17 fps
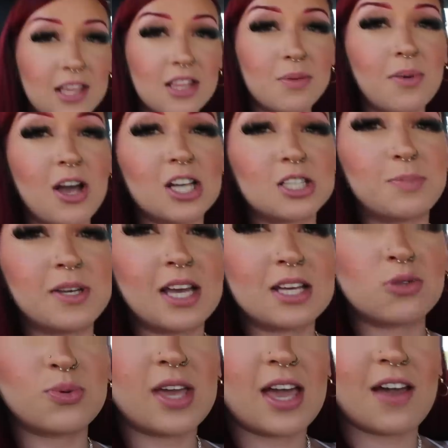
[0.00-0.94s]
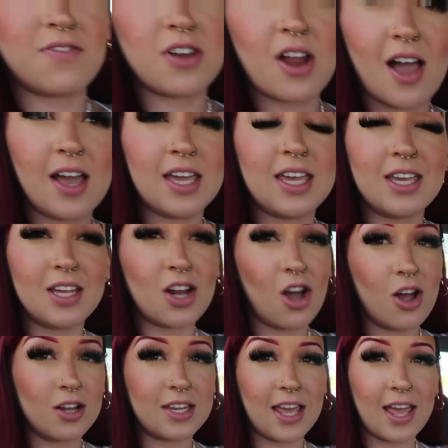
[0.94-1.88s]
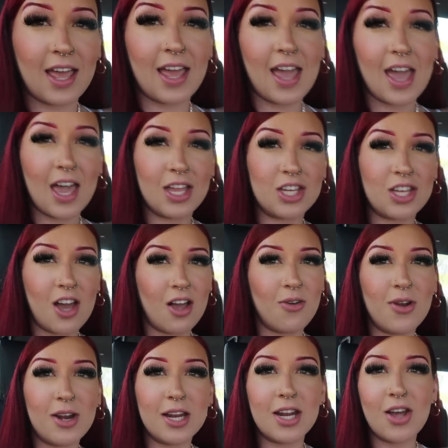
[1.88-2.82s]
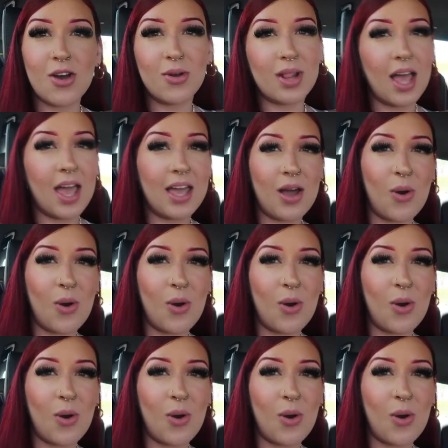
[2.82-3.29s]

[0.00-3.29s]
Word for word: in the Box because we have not eaten all day. And y'all already know like